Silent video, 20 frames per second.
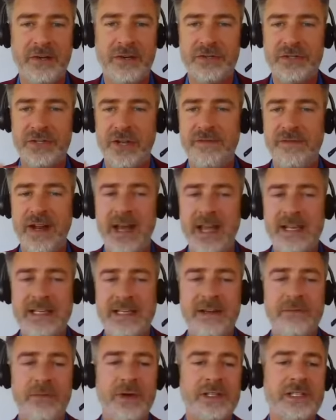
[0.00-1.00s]
so you have an idea
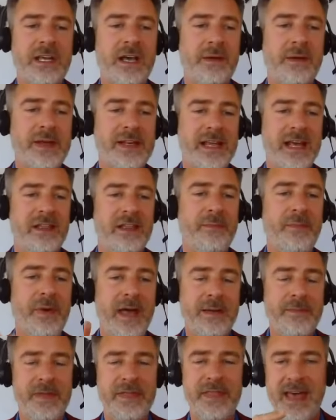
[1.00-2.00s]
of what's coming down the
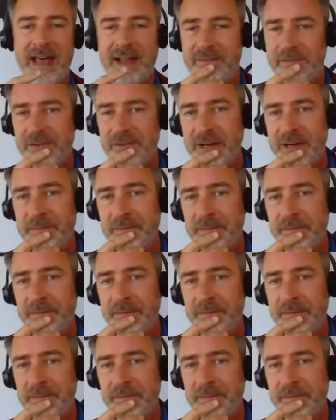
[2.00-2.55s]
pipe in that front.